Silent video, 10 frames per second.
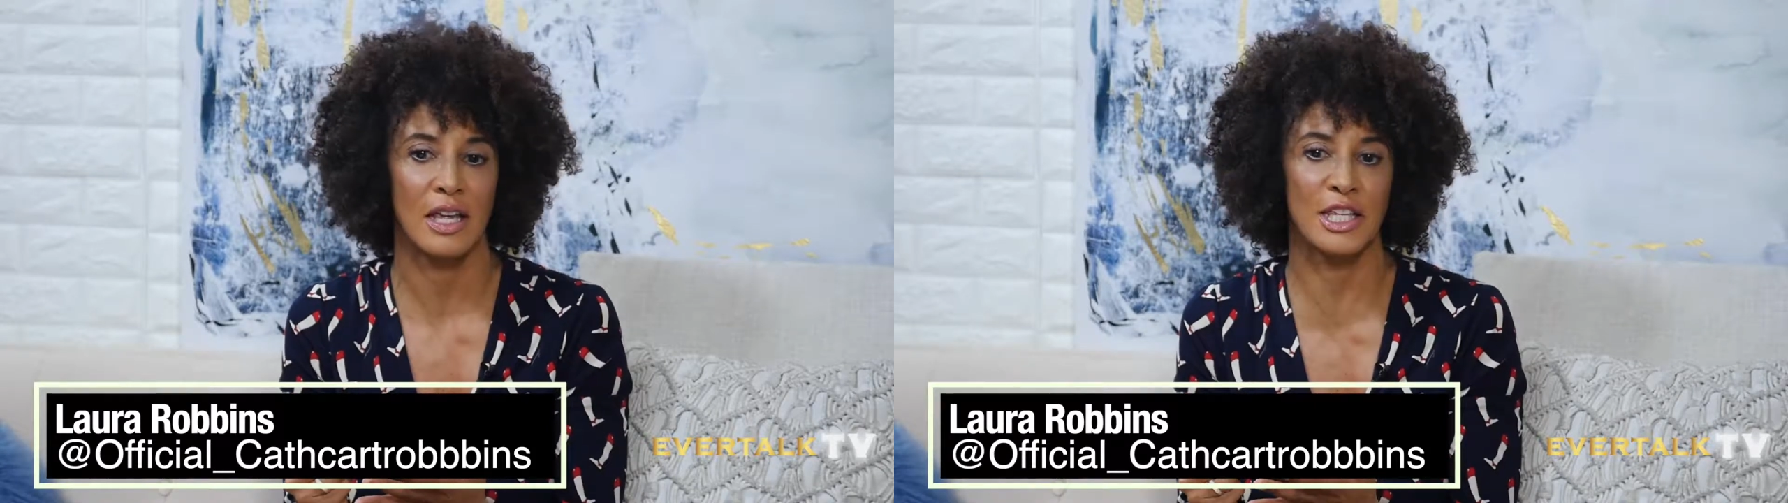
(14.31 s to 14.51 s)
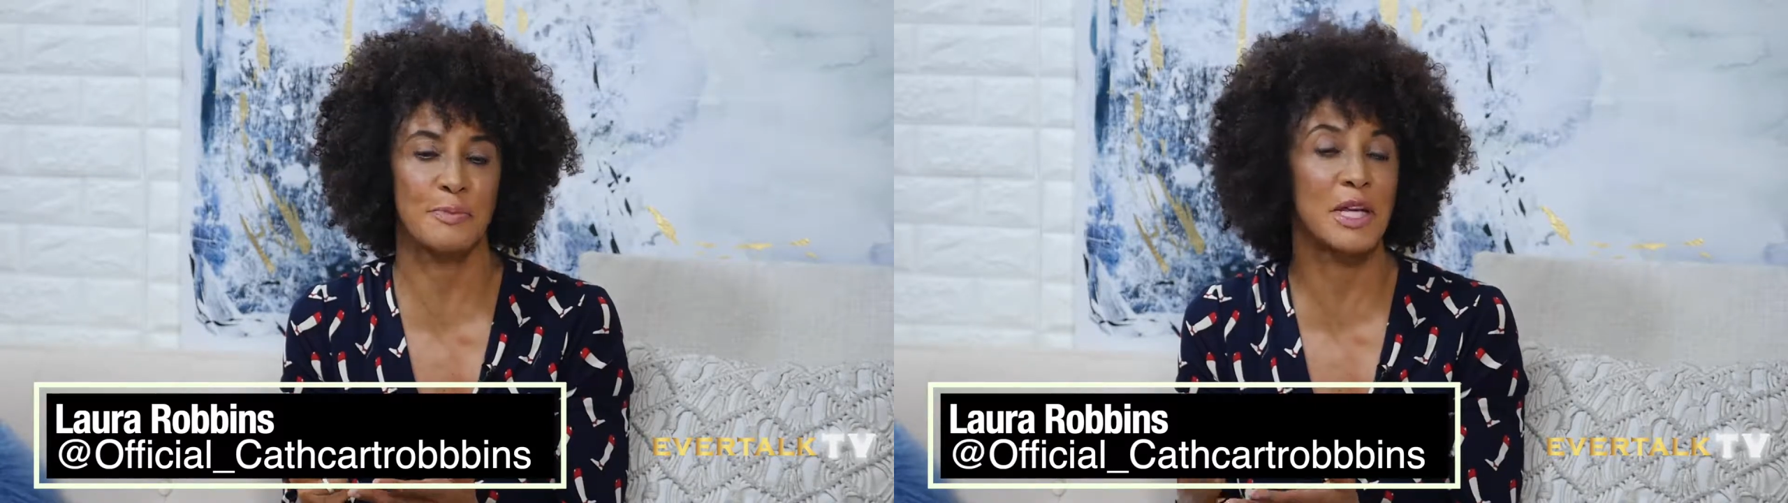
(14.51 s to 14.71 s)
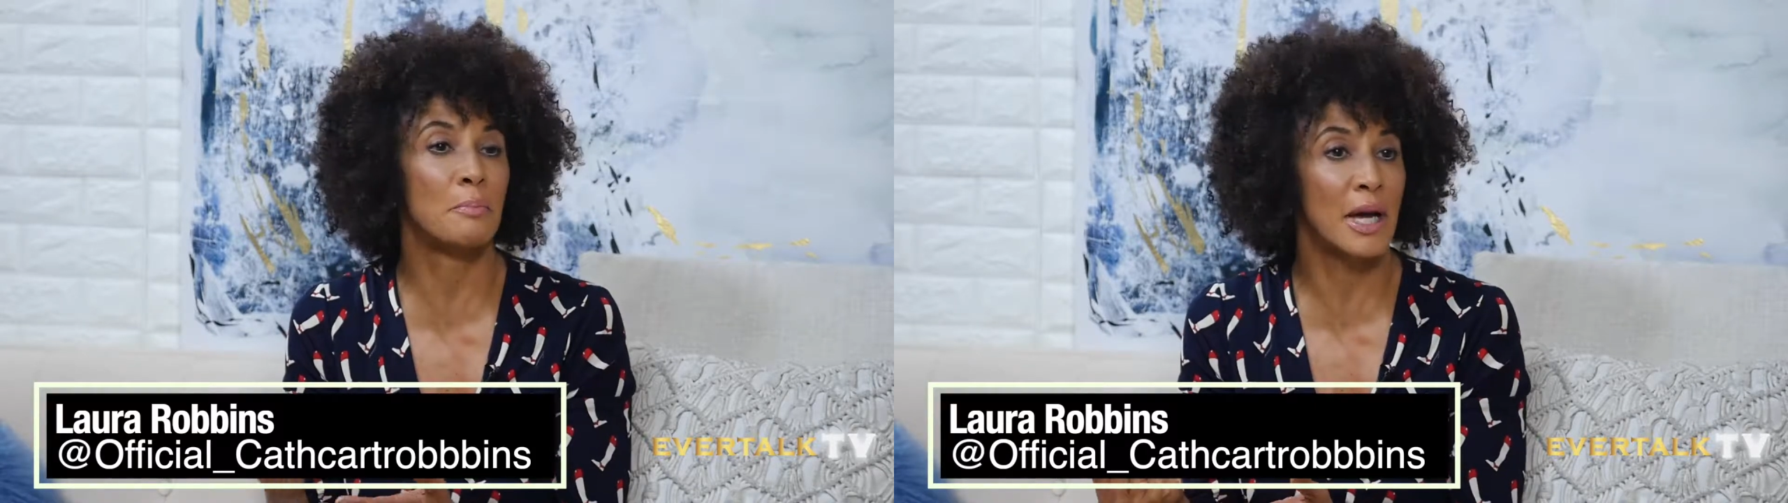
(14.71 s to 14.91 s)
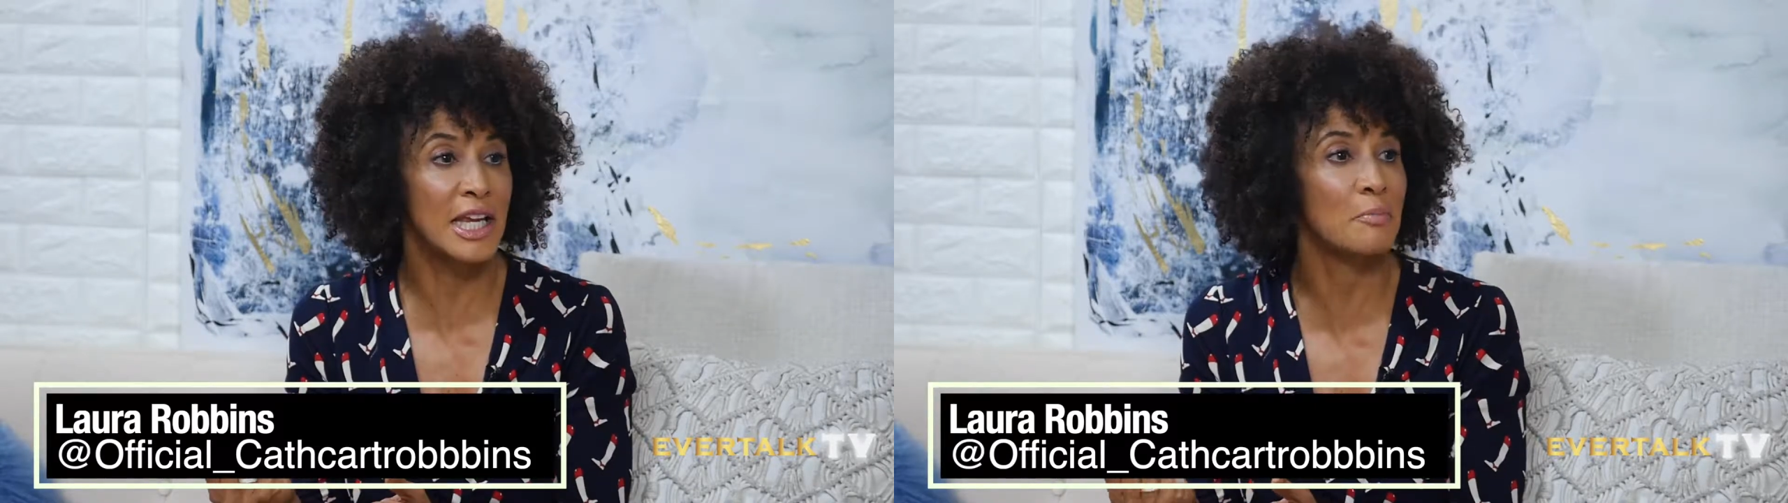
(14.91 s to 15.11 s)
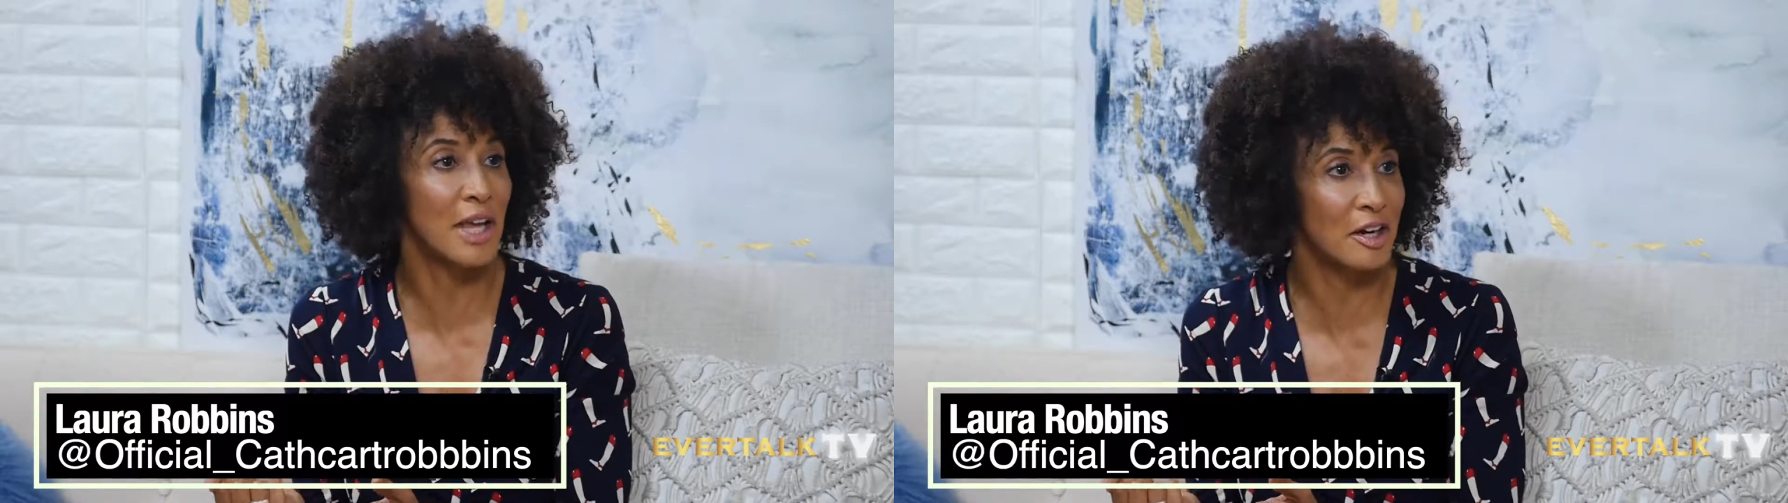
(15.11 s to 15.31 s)
it's been a
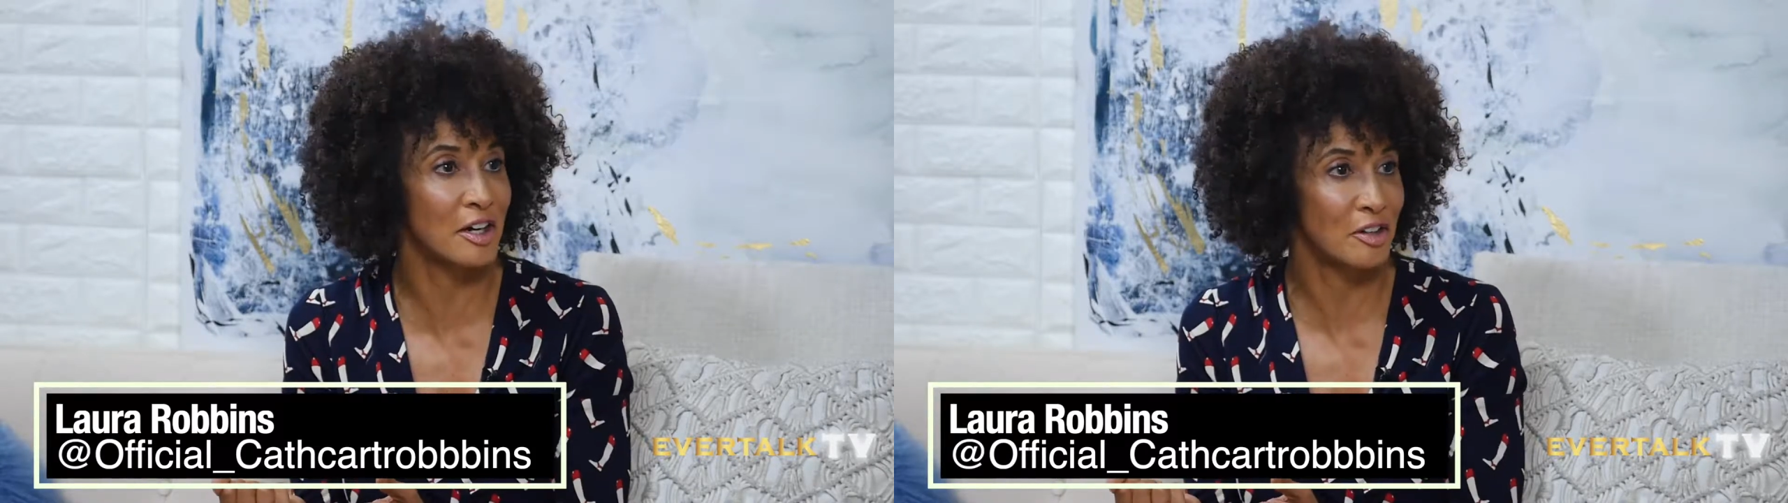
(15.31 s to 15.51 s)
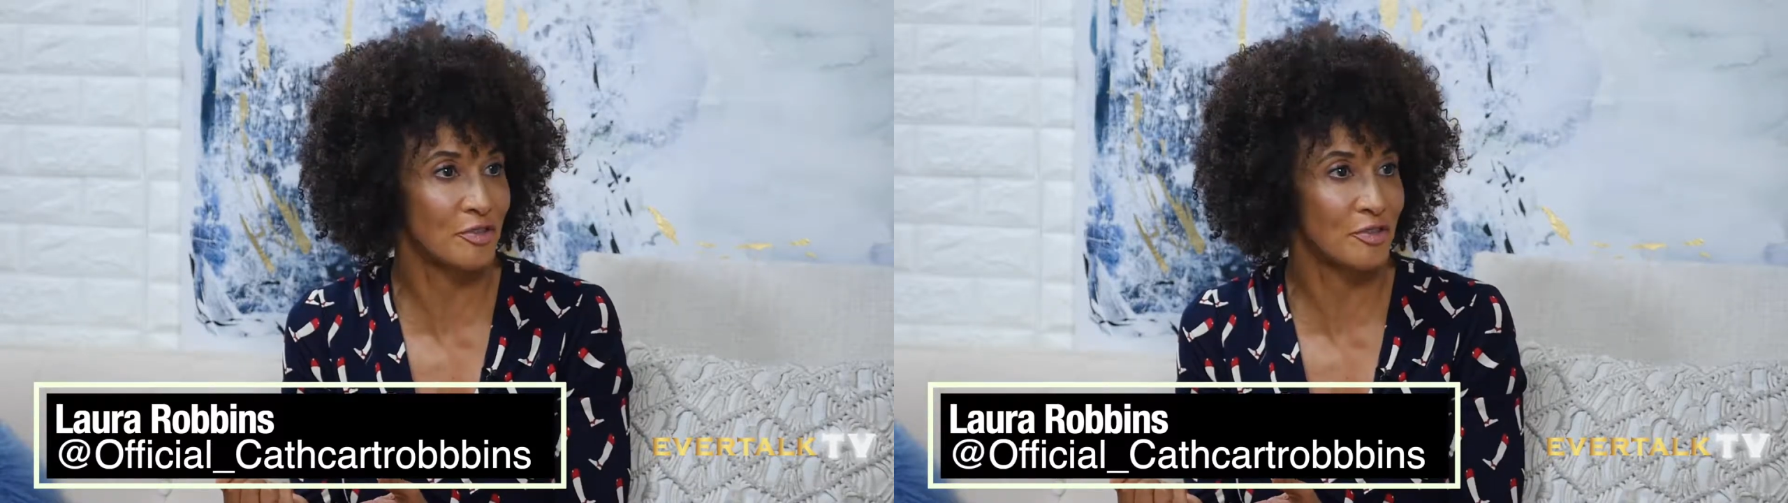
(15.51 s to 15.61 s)
moneymaker